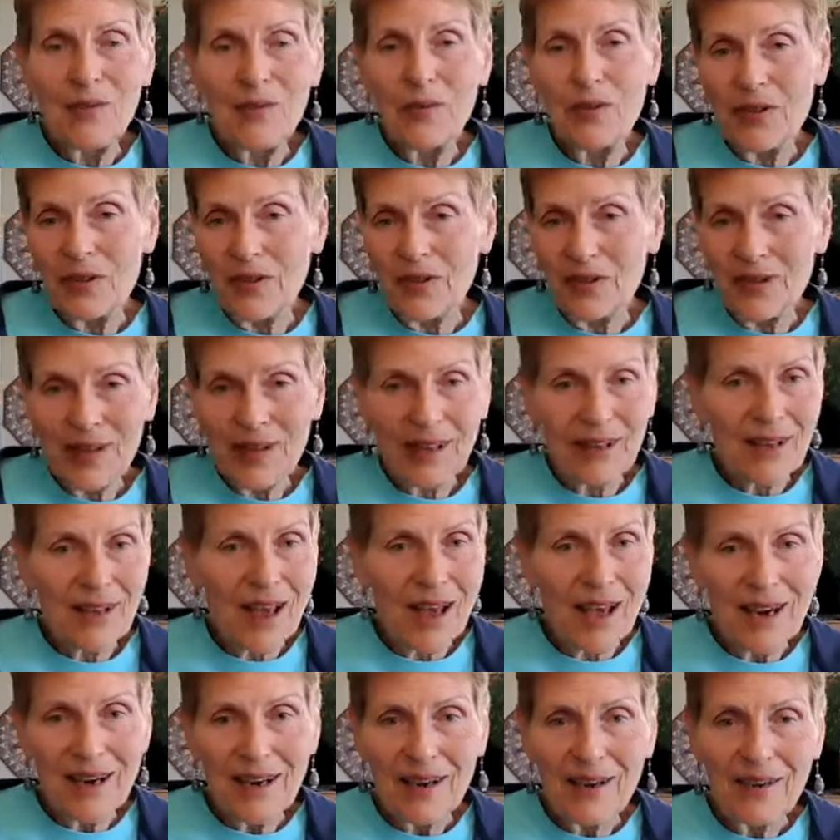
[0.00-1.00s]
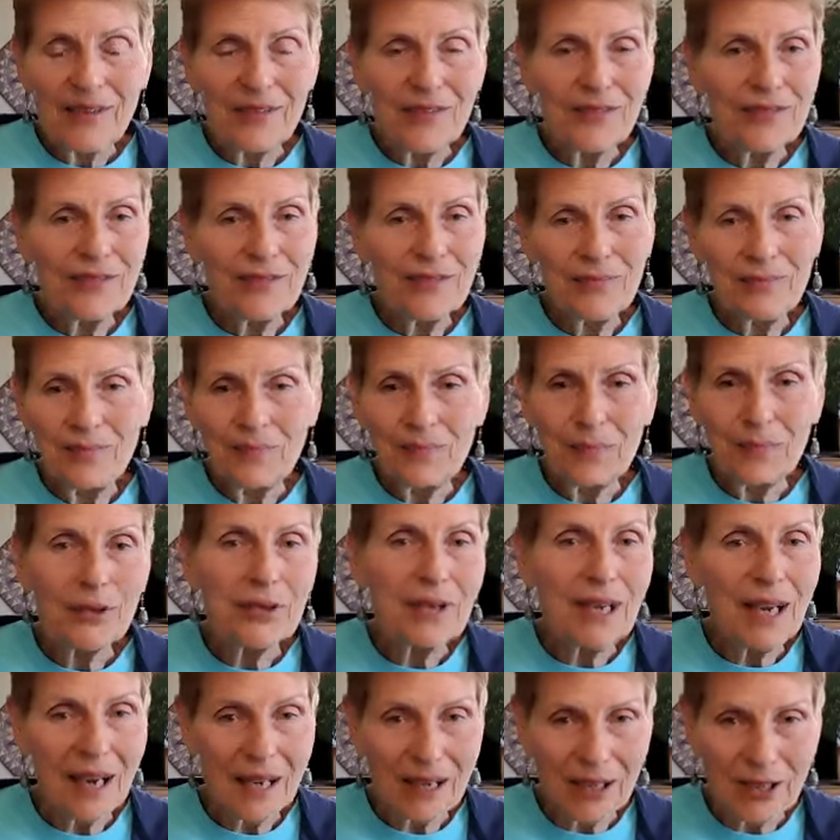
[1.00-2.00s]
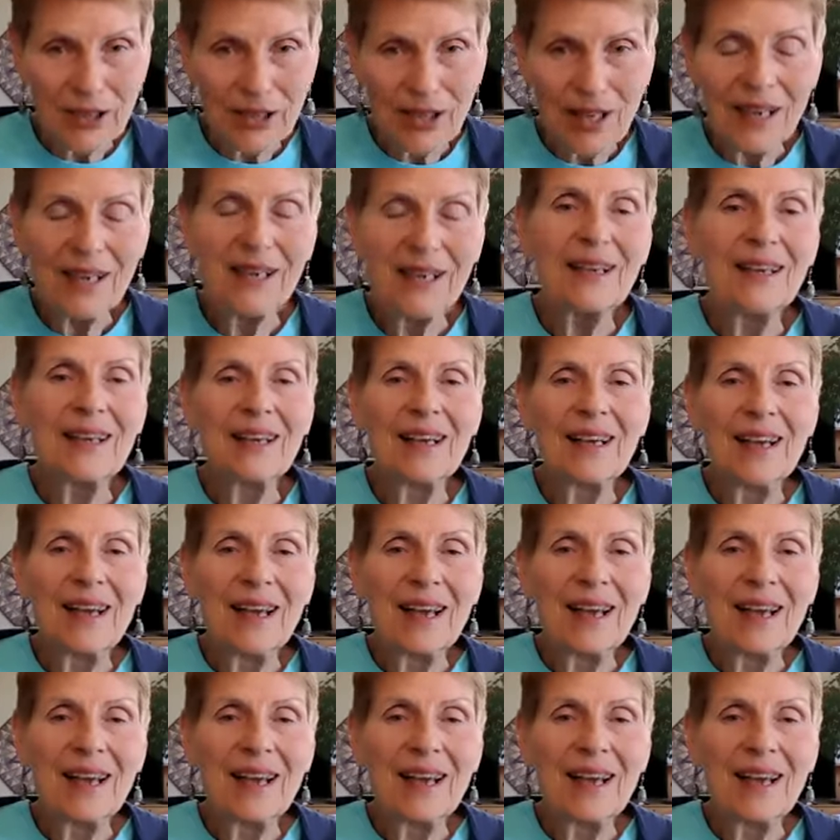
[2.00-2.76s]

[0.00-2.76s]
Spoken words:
with a lot of protection.